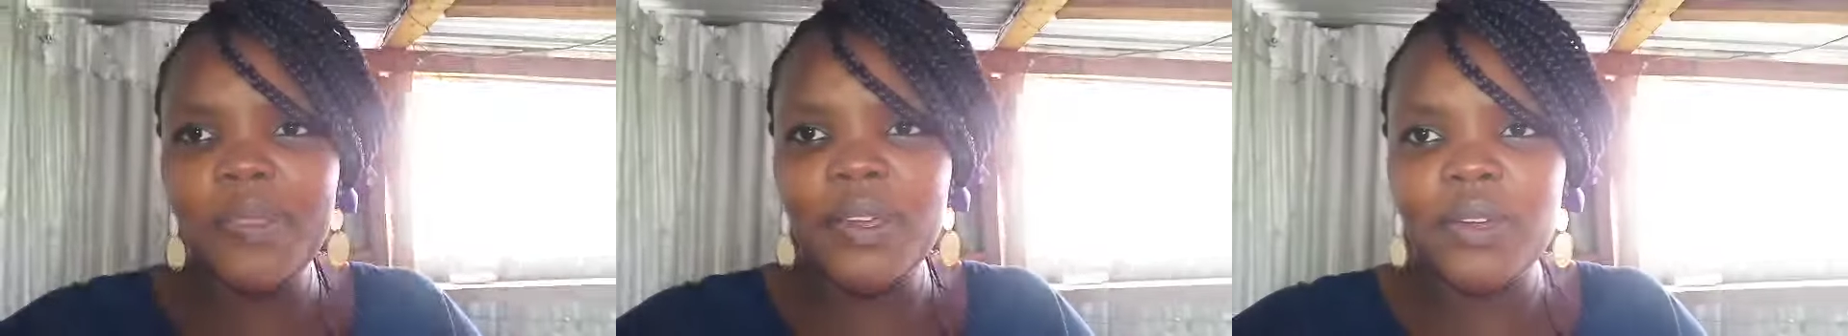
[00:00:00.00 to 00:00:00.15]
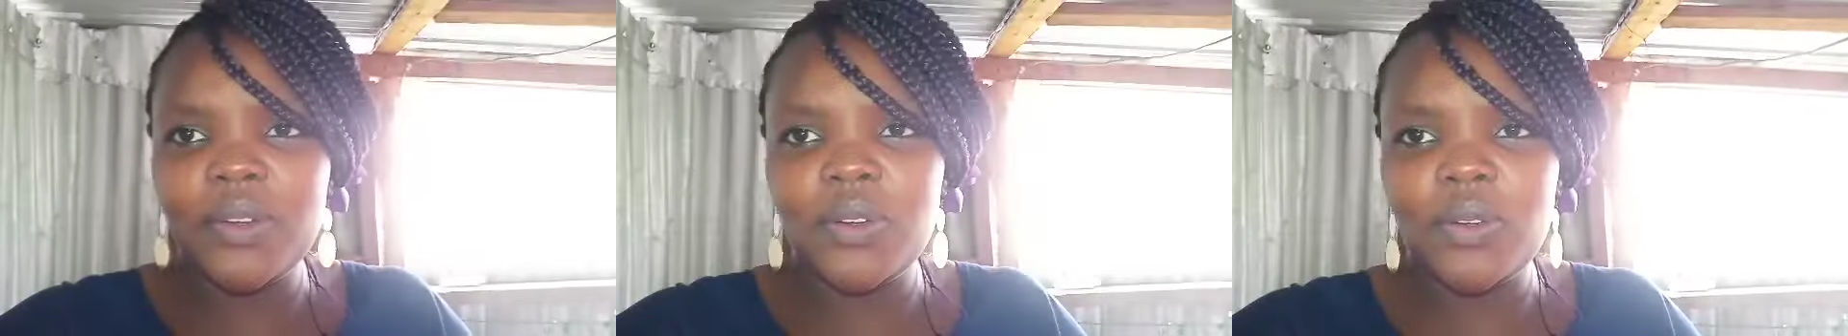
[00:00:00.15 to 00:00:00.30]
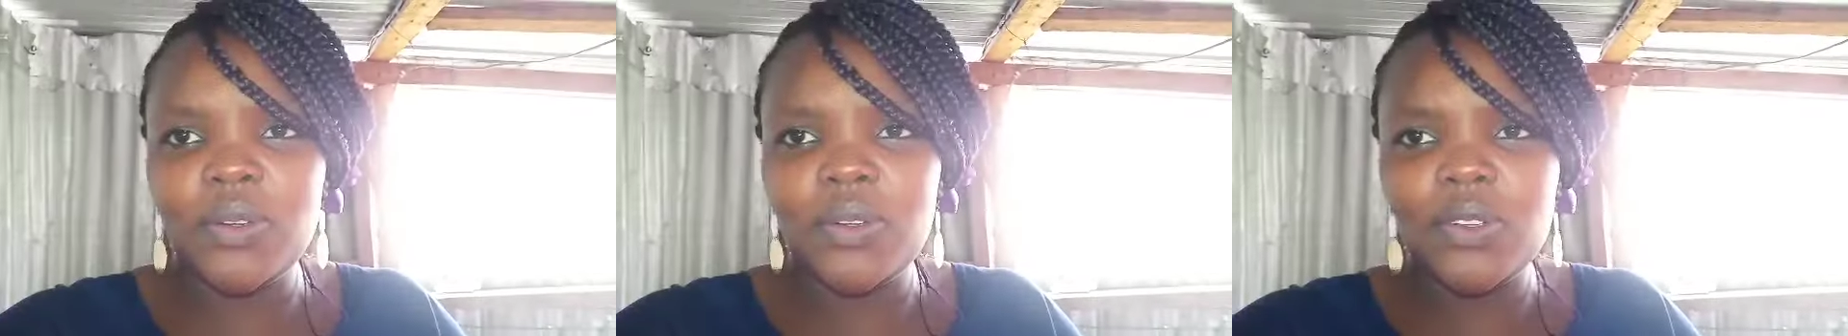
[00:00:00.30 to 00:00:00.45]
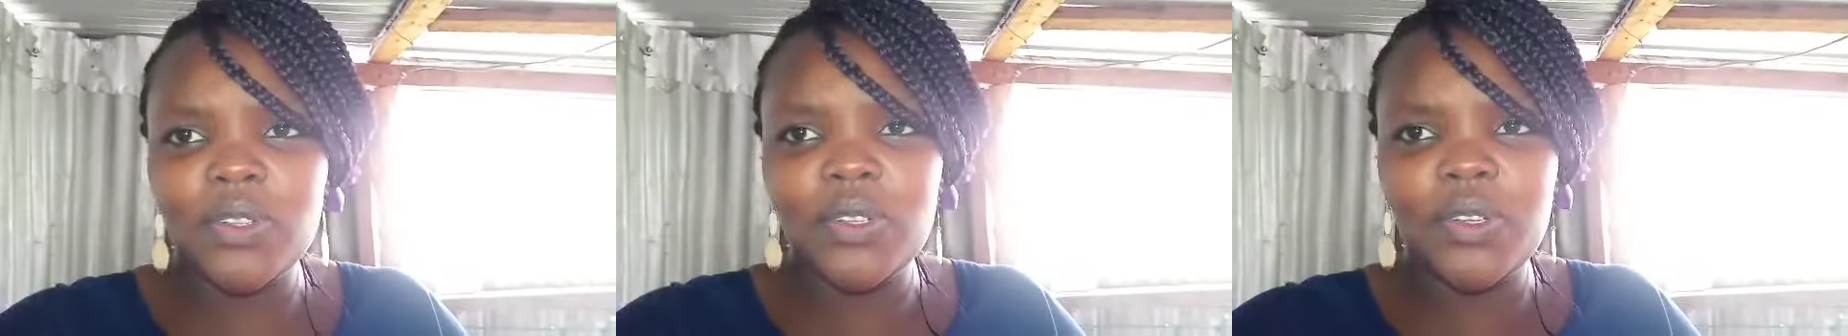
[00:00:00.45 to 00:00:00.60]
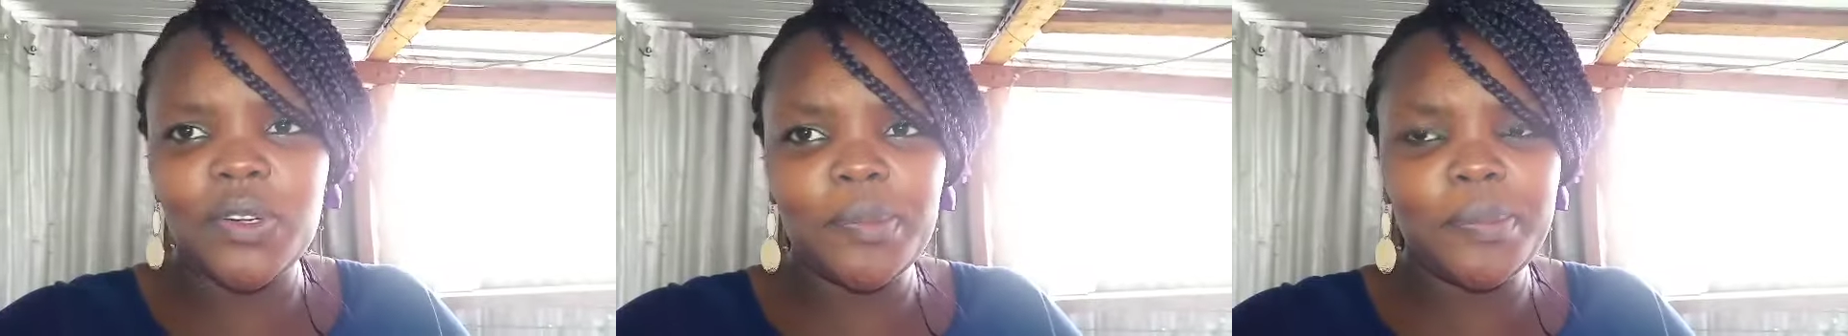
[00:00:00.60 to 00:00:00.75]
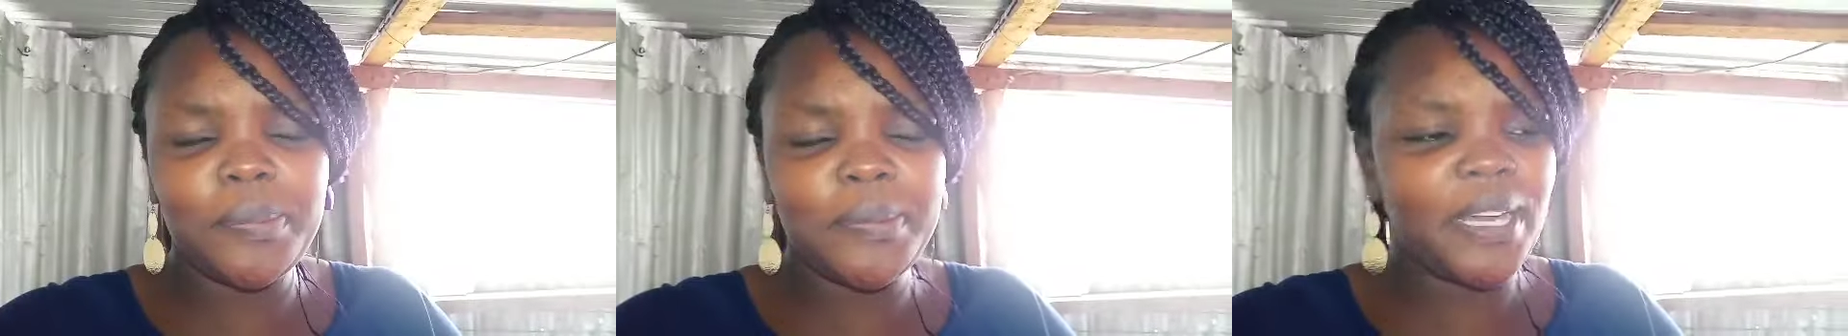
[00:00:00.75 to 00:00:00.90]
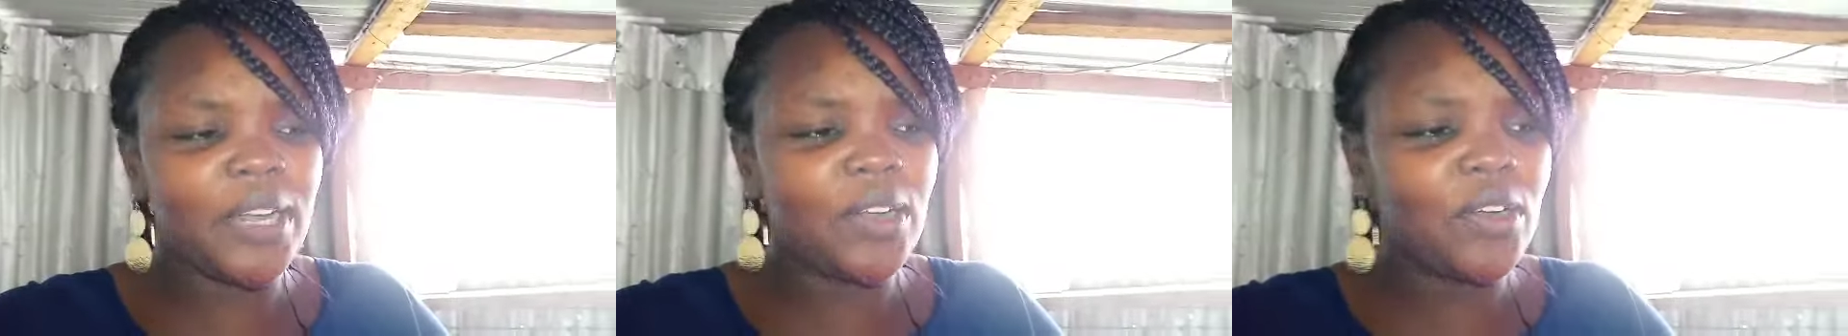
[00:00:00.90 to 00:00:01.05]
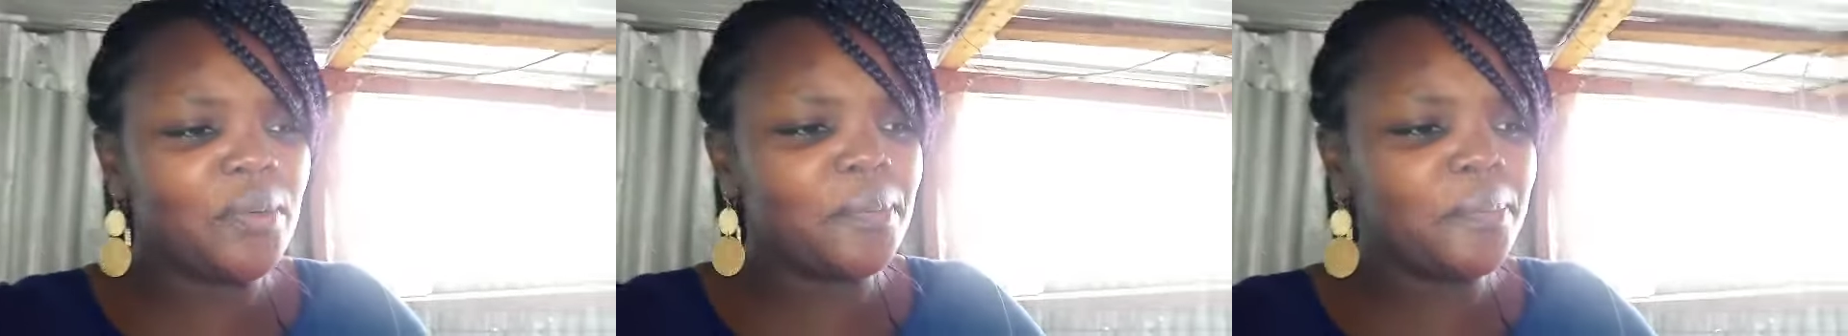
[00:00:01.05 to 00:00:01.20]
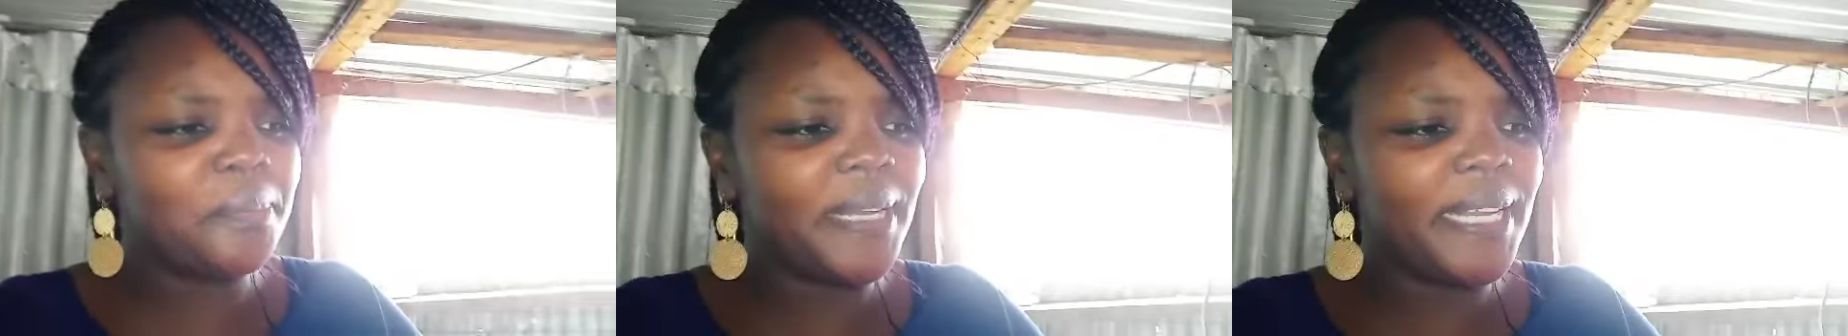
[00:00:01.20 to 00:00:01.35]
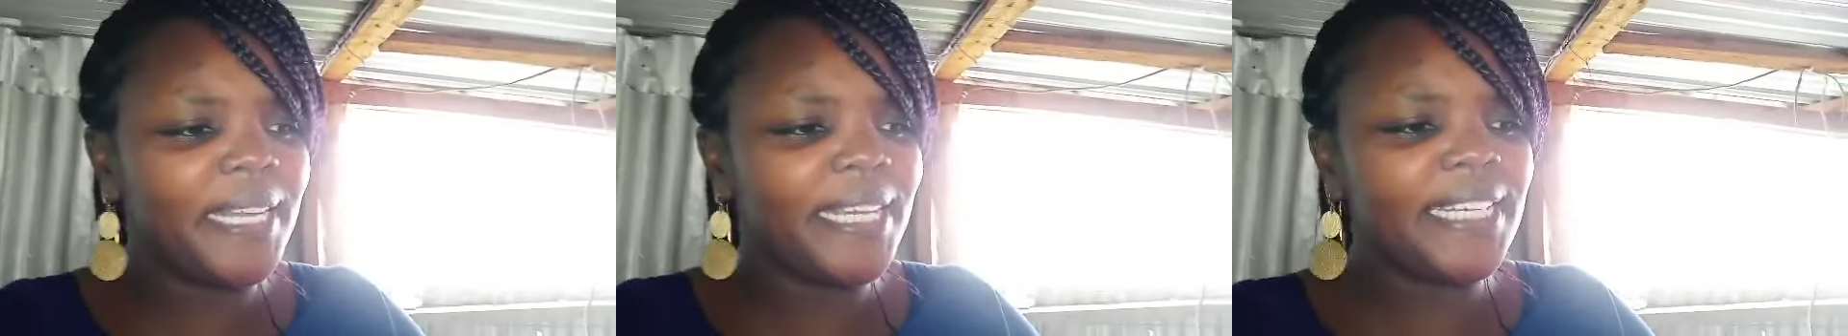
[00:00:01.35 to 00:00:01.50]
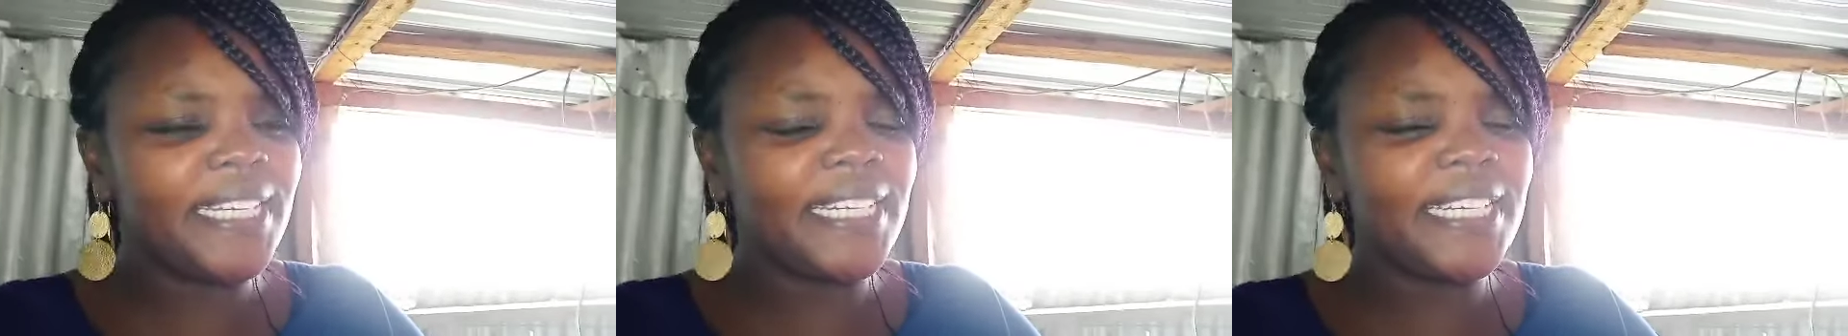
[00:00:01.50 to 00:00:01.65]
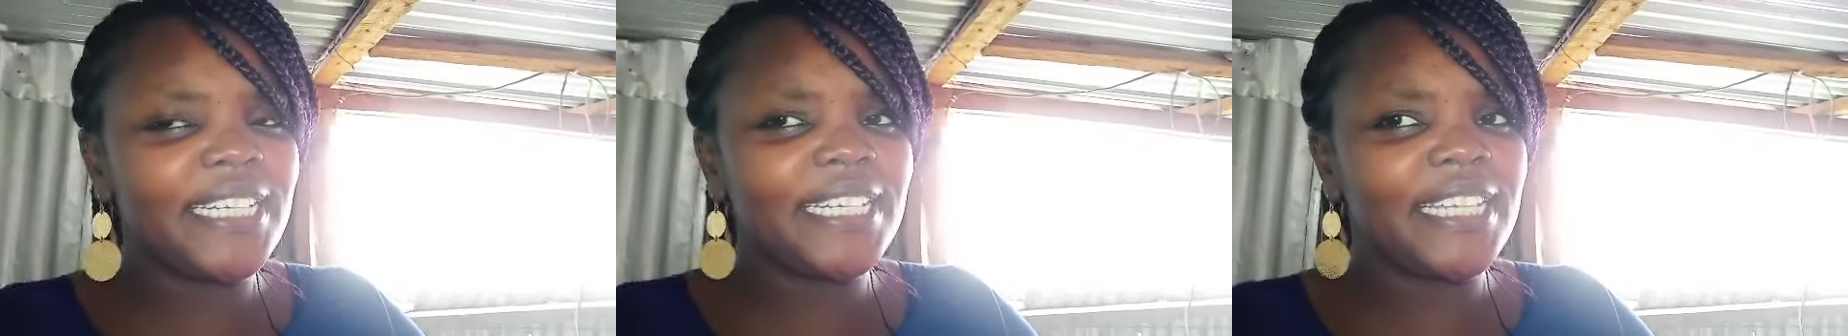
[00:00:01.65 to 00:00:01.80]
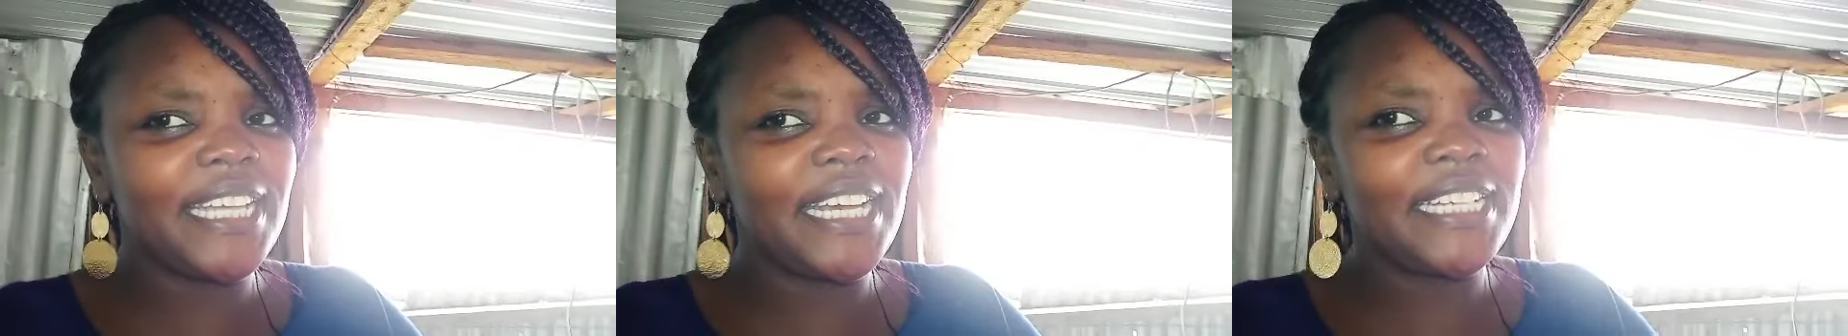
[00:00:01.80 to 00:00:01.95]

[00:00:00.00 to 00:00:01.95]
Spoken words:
the cuckoo group, they're complaining